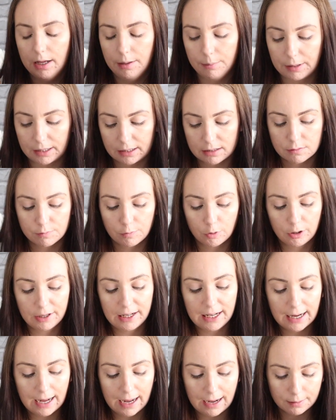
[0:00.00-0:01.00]
because
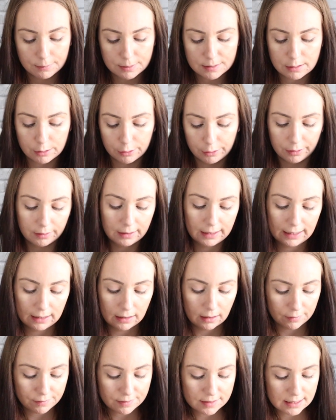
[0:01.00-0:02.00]
Ronnie absolutely
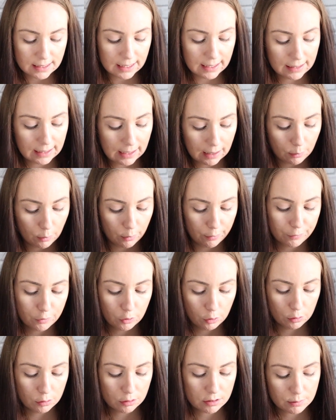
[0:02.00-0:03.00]
loves it. Now, of
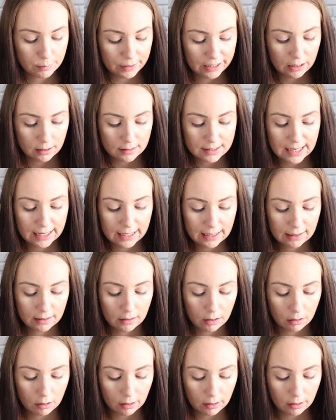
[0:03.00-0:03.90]
course, we are taking a